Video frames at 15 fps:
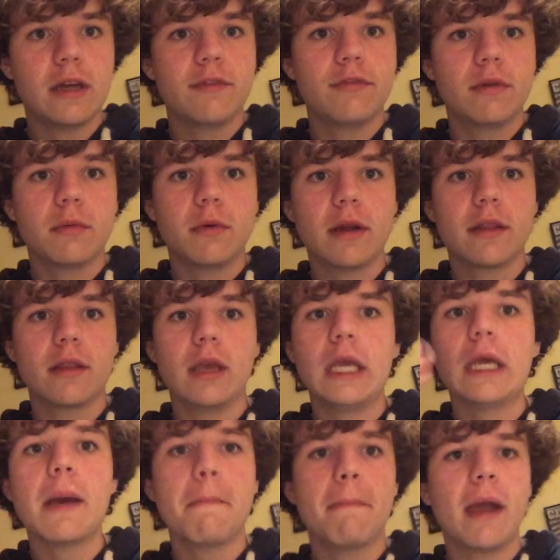love with one of
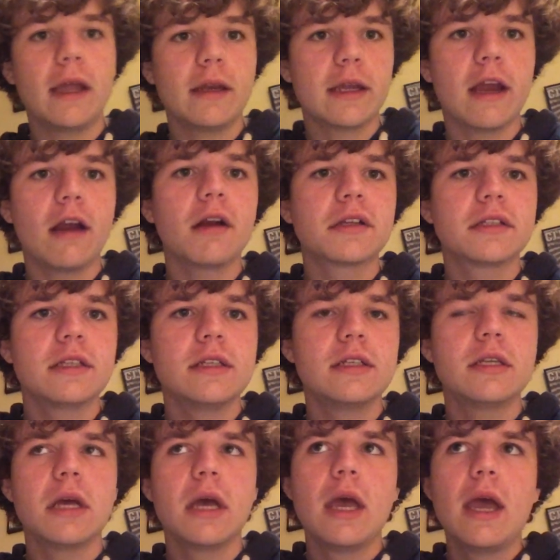the main
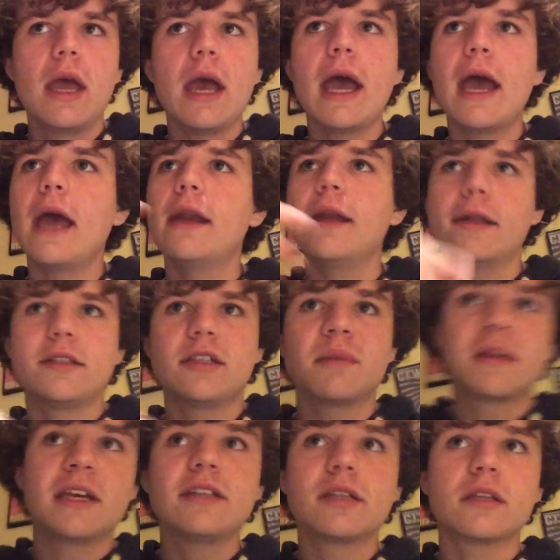characters, and ends
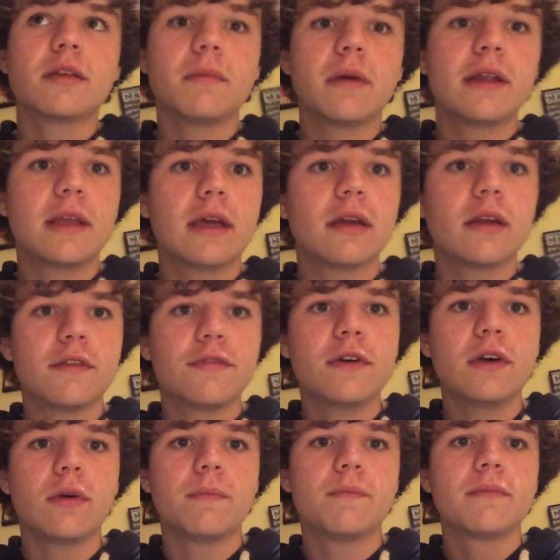up kissing them by the the
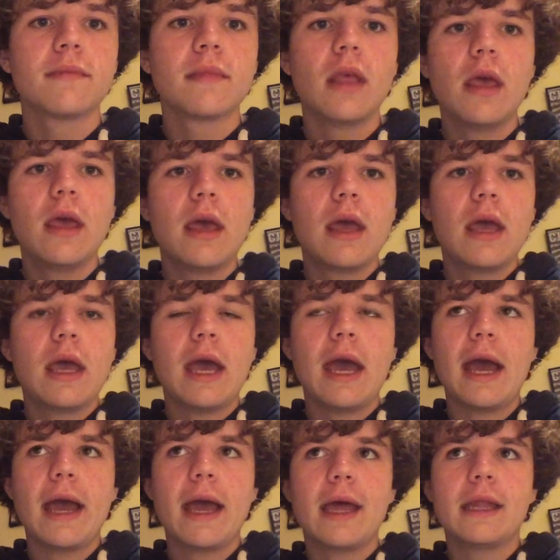film.
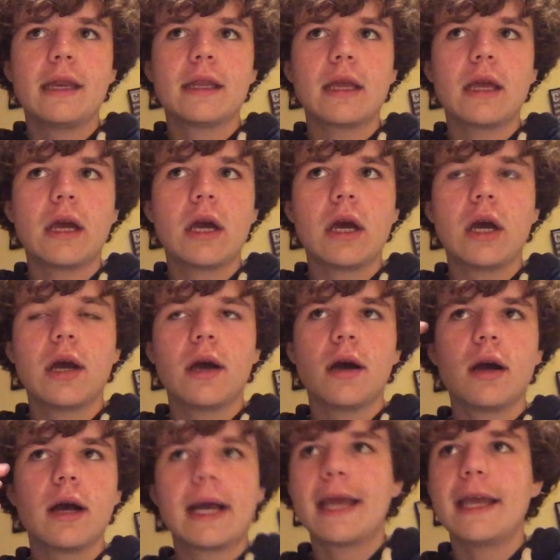And
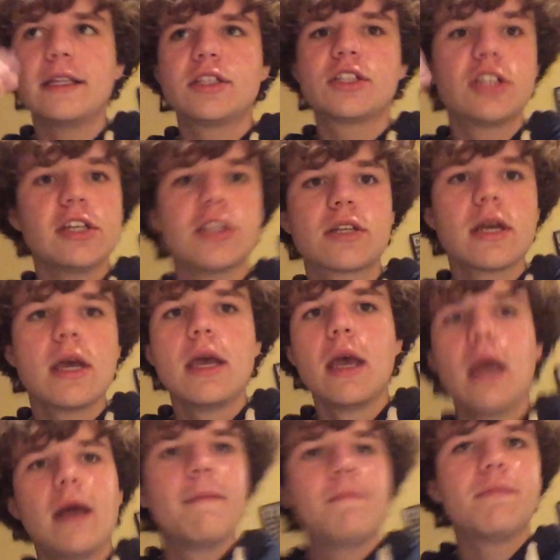it's just,
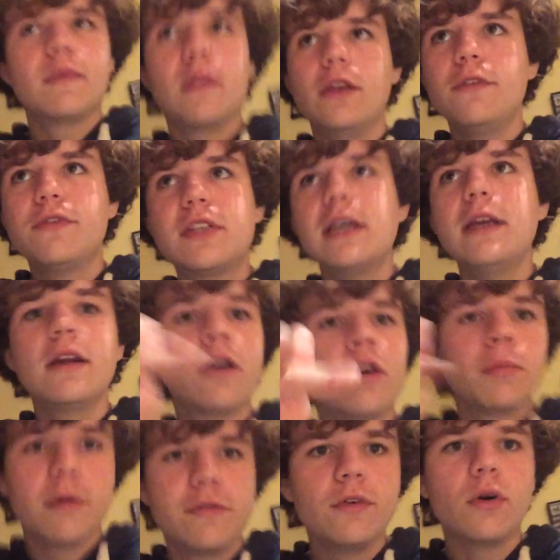you've seen it
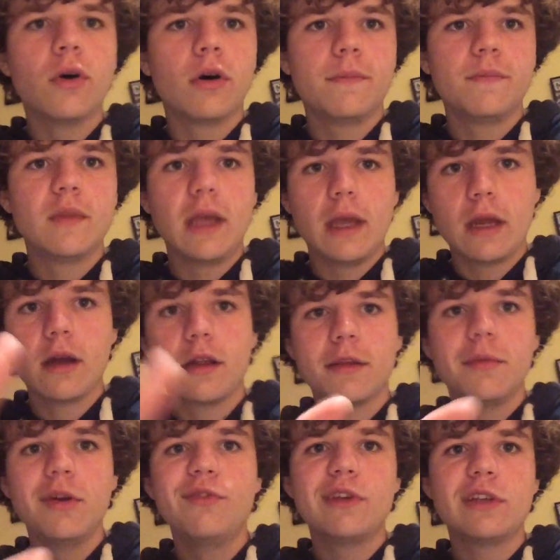all before in other
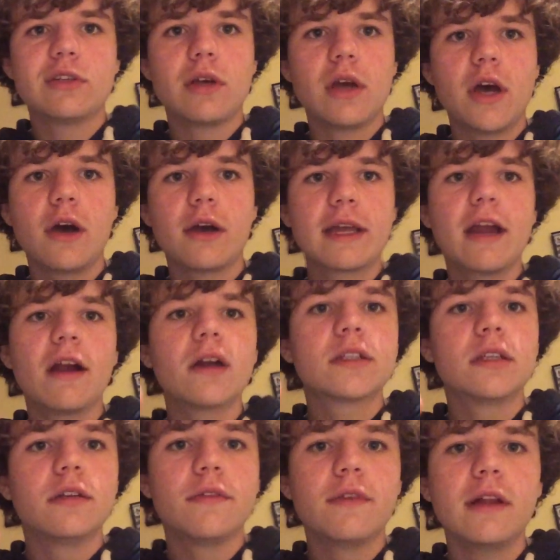movies, her
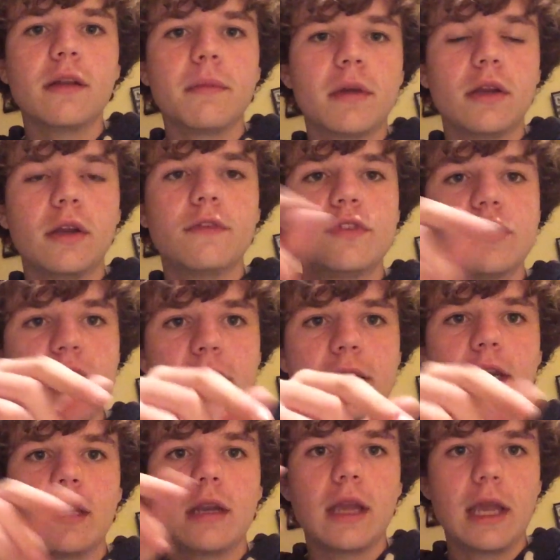character development. You've
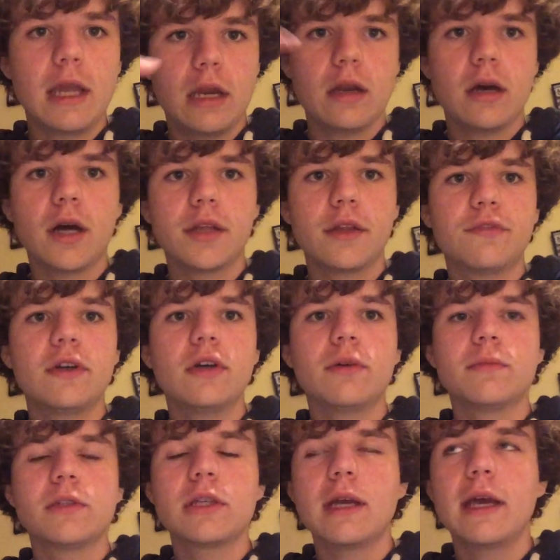seen it in other
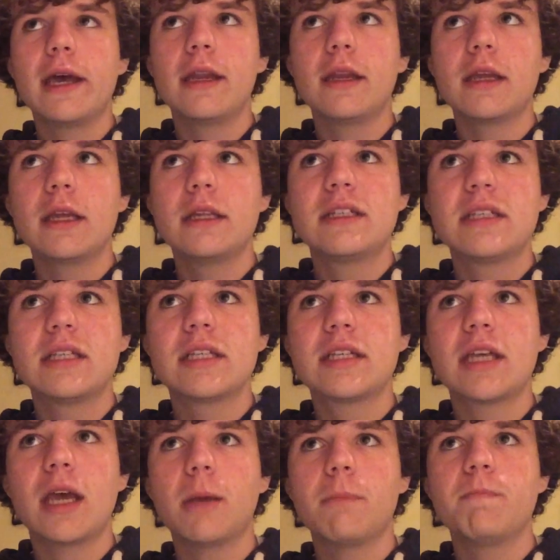films, and it's the
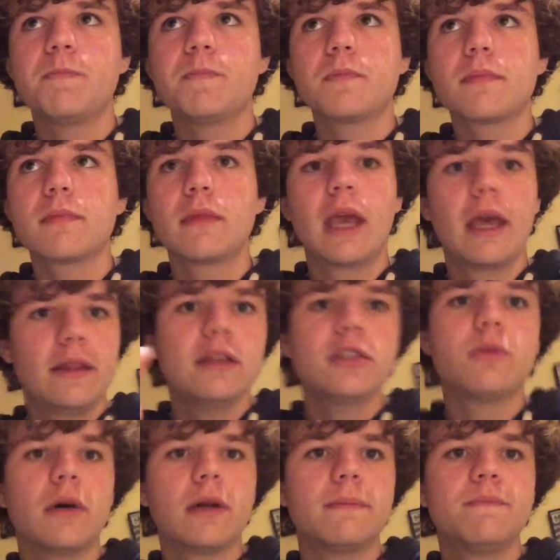same in
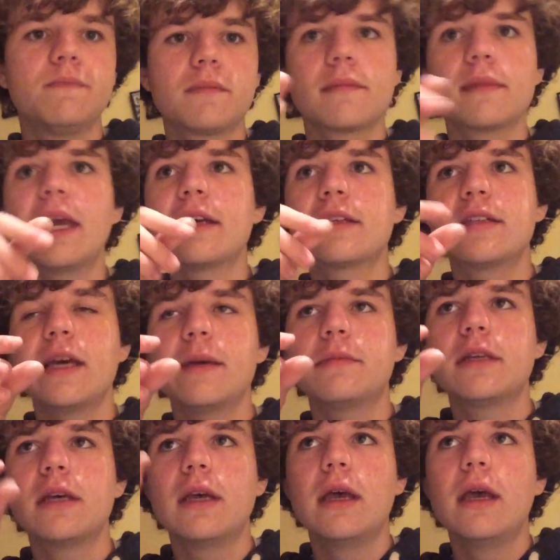this one, except